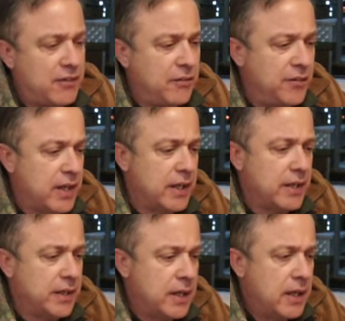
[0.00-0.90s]

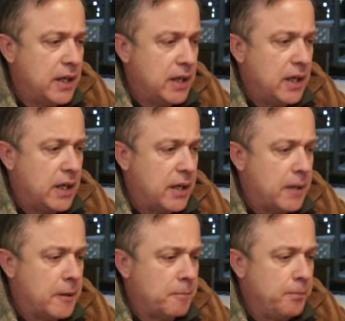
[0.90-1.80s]
invented
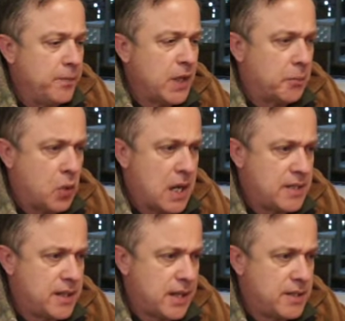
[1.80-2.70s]
a
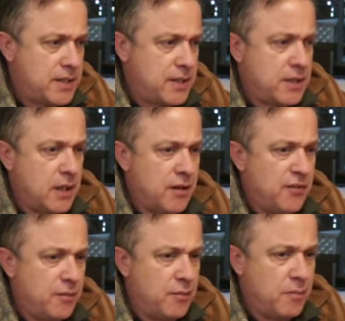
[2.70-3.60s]
process
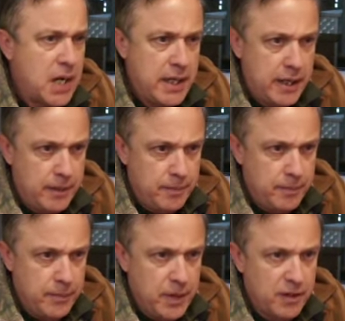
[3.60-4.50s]
of mining
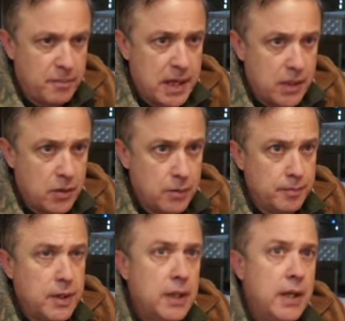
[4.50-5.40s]
of my
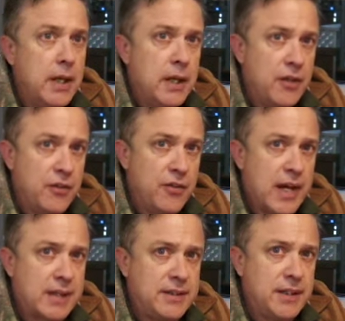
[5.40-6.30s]
own
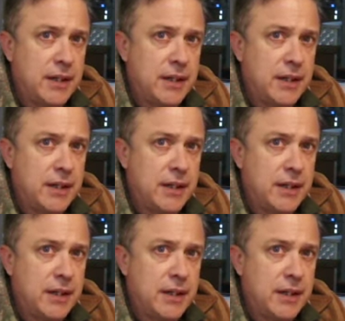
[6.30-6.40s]
that